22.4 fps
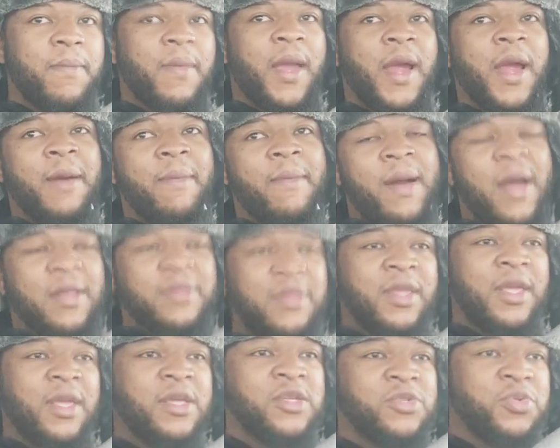Everybody
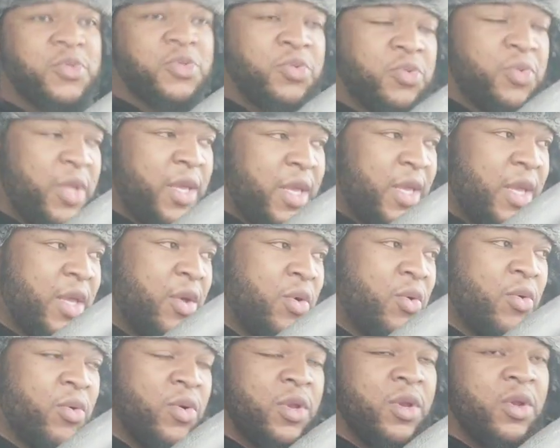think what you
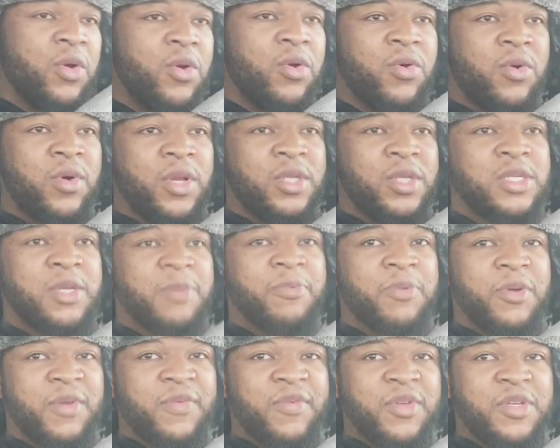did going, you know, going into
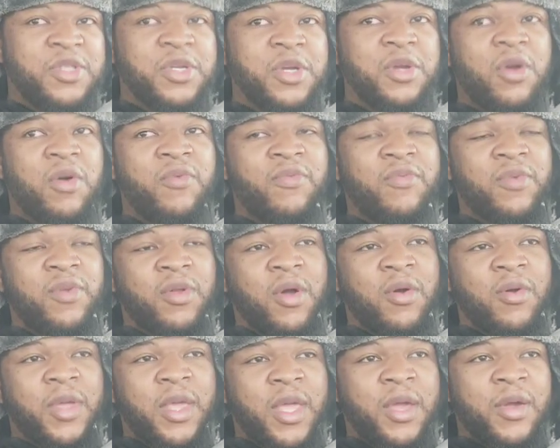the previous year,
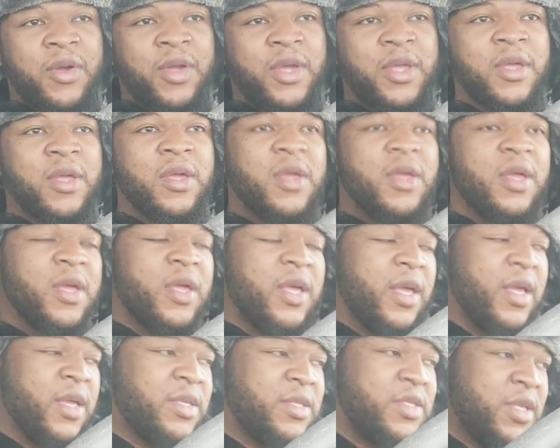going gonna carry
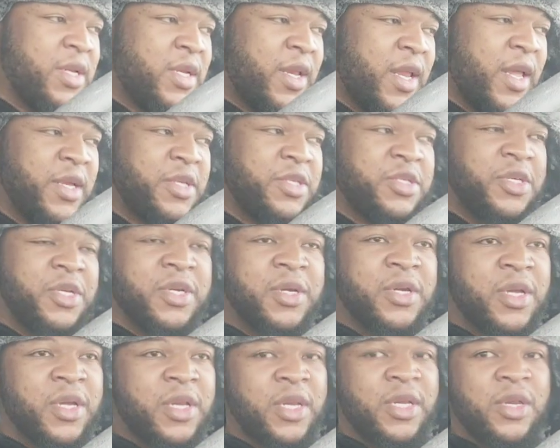into the next
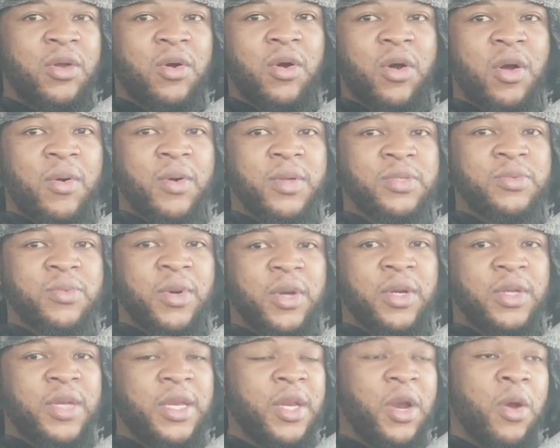year, and it don't always
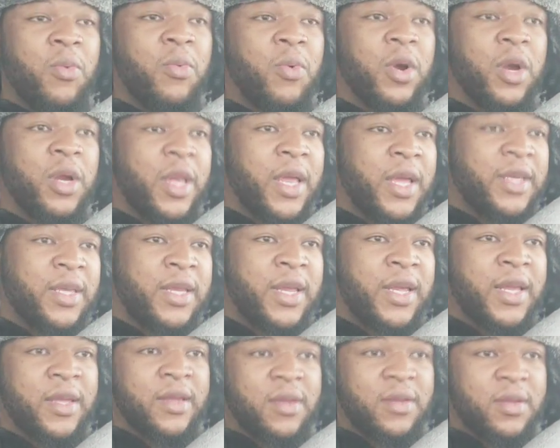work. It don't work like
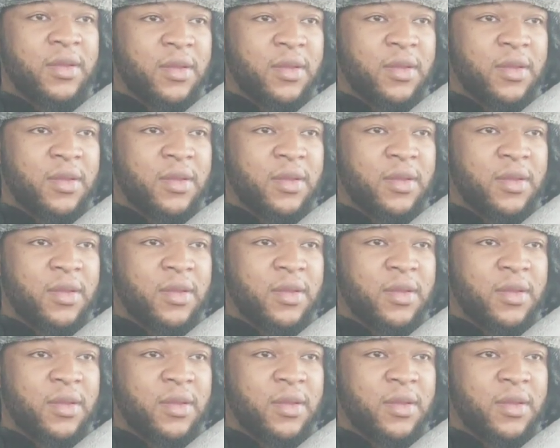that.